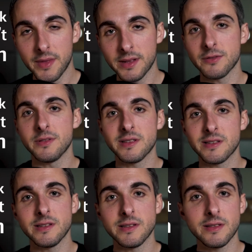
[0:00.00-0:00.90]
And so
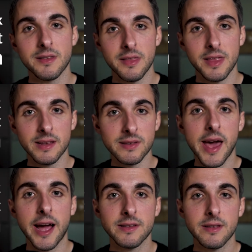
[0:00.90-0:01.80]
this is the
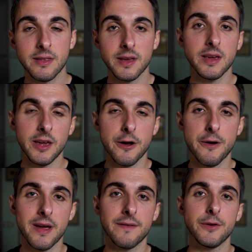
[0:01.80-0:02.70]
exact thing
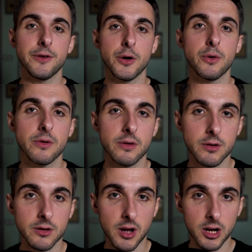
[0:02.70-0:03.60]
here. If you
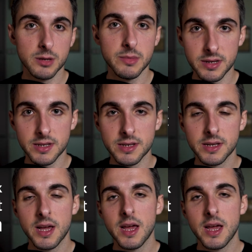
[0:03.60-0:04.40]
don't document it,